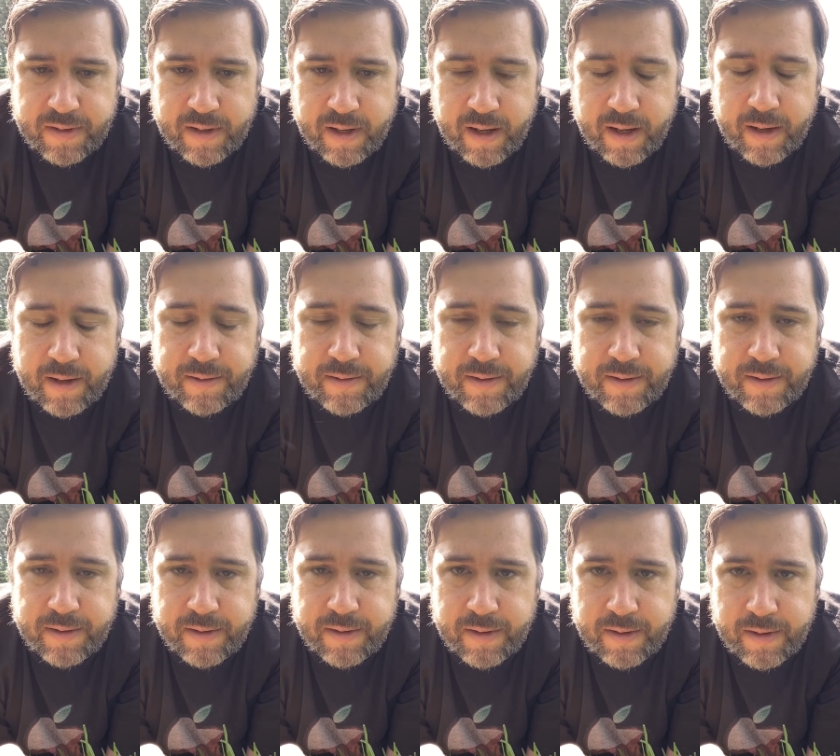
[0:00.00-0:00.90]
And
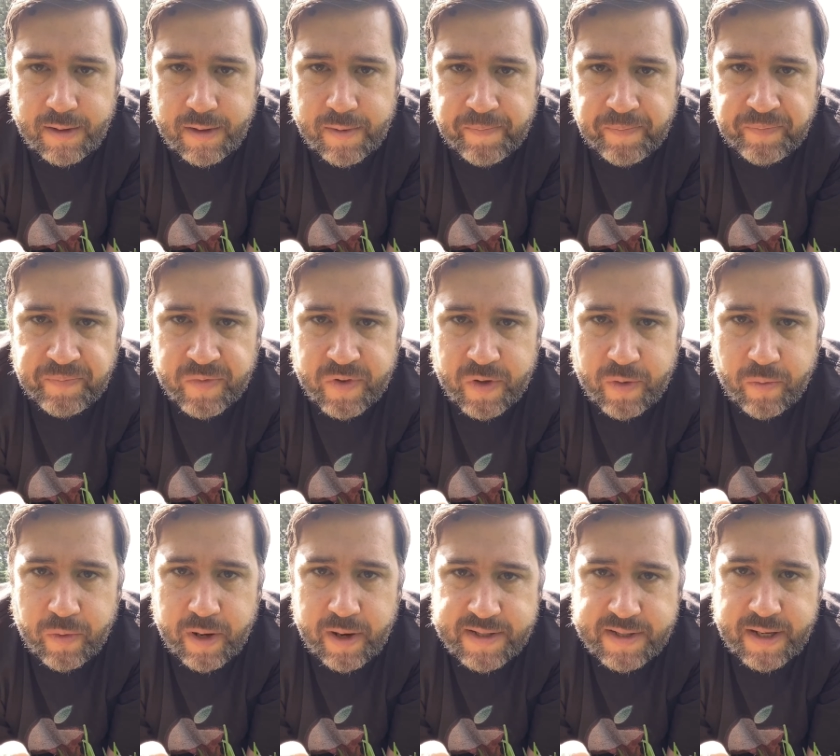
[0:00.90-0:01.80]

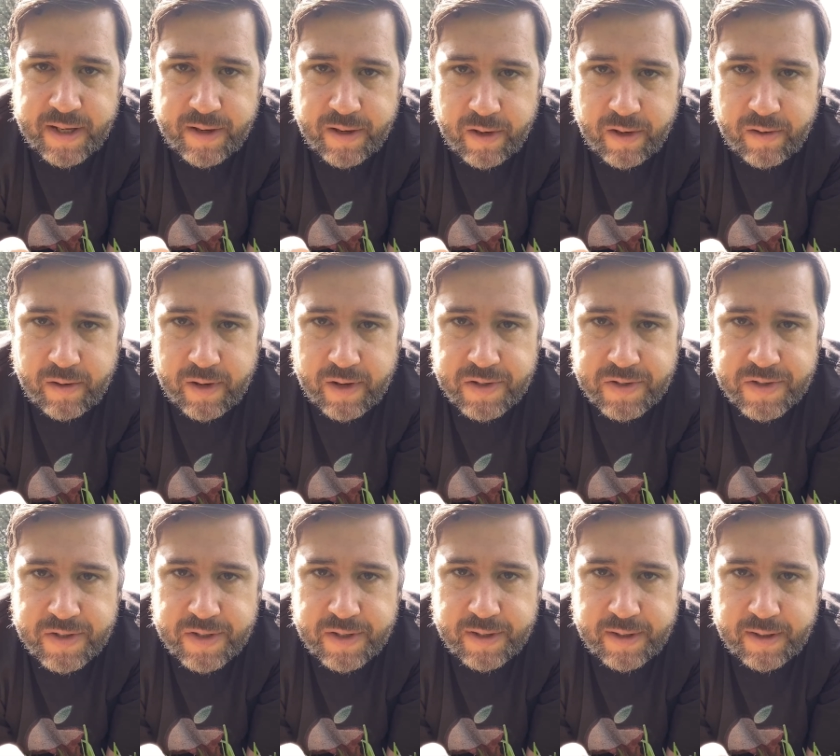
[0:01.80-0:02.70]
when I say
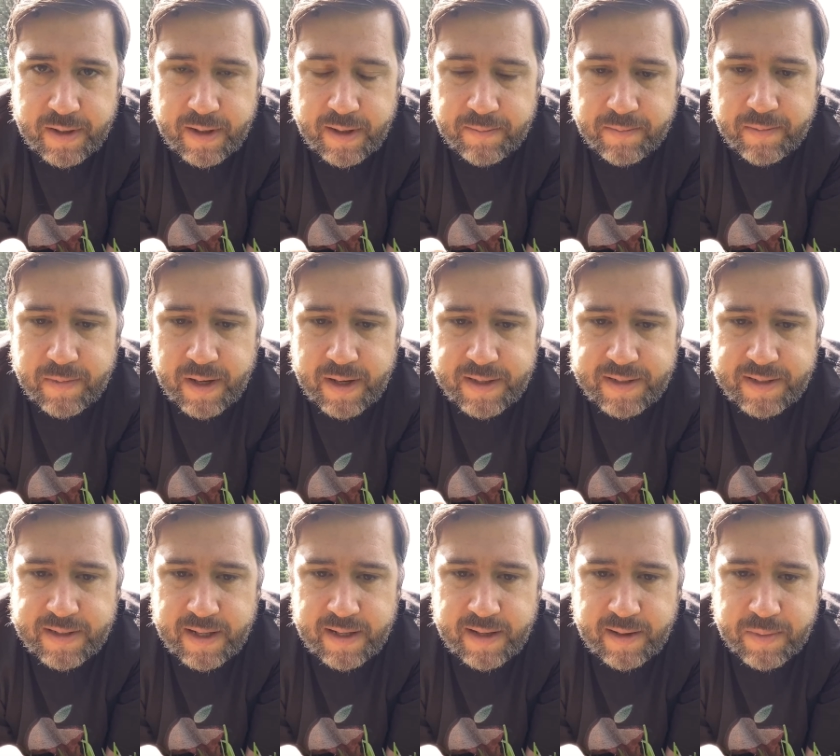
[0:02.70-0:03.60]
courage, I
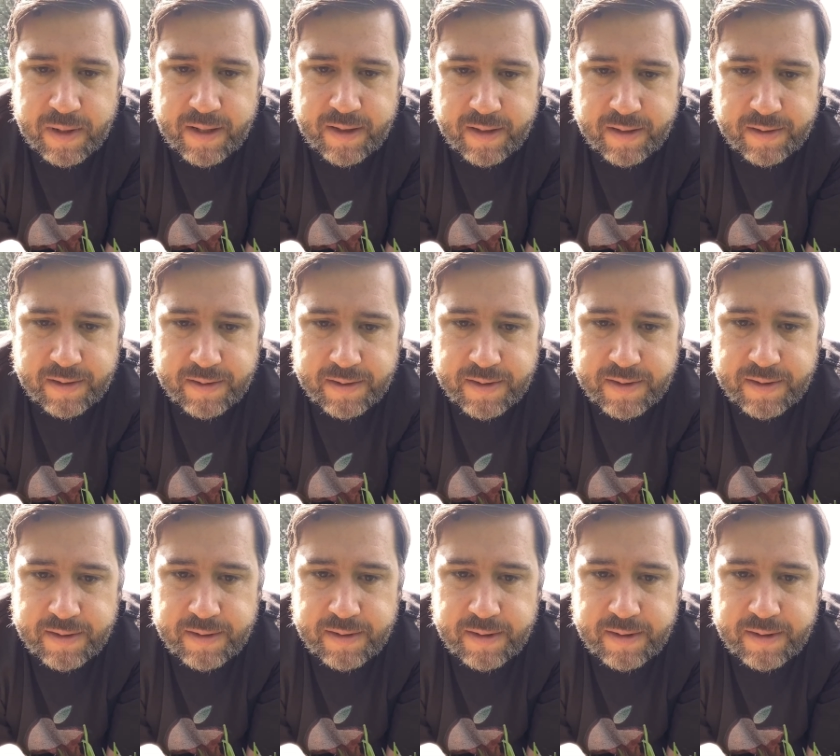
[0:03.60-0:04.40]
say that because